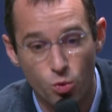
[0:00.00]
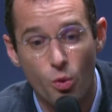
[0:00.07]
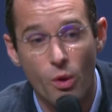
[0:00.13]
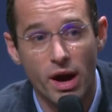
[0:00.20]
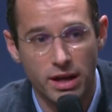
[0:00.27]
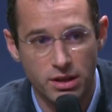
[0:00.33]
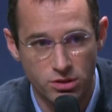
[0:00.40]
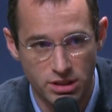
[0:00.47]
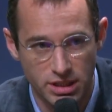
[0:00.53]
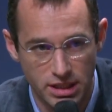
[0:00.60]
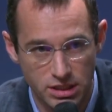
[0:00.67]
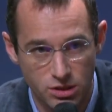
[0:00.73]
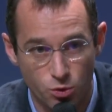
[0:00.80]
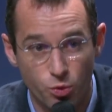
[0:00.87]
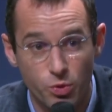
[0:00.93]
where you need
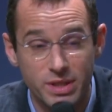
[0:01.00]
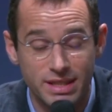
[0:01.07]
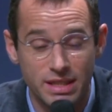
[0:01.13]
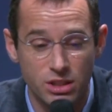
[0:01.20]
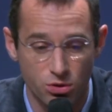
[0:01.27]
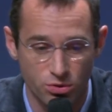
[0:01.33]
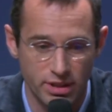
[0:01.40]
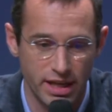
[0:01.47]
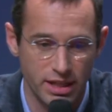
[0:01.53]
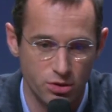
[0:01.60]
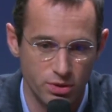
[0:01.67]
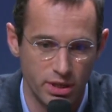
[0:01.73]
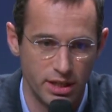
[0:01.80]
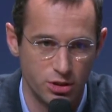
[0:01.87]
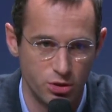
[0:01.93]
it within your
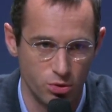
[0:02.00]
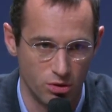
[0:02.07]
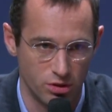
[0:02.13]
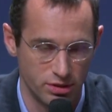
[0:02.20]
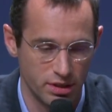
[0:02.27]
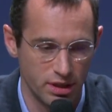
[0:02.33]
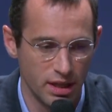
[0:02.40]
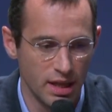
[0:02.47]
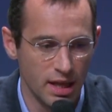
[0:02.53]
day-to-day tools.